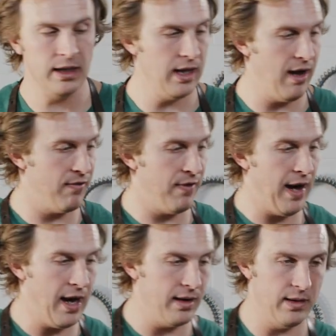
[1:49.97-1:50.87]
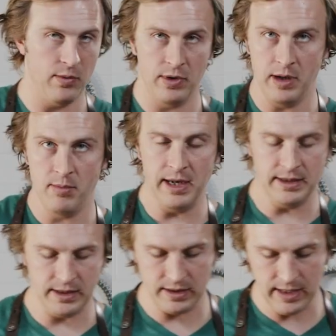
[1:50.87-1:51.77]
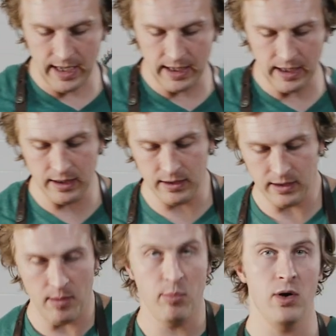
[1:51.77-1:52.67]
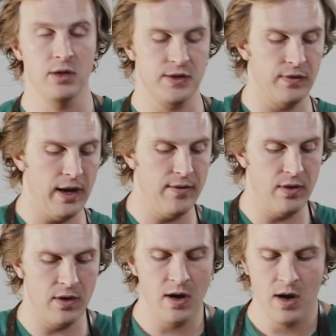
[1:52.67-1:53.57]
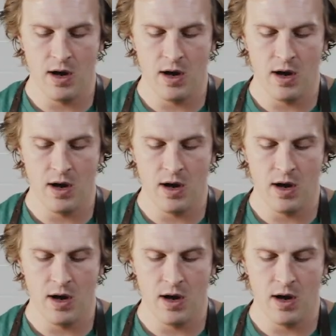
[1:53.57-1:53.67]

into that fat that we're gonna baste the steak in, imparts flavor.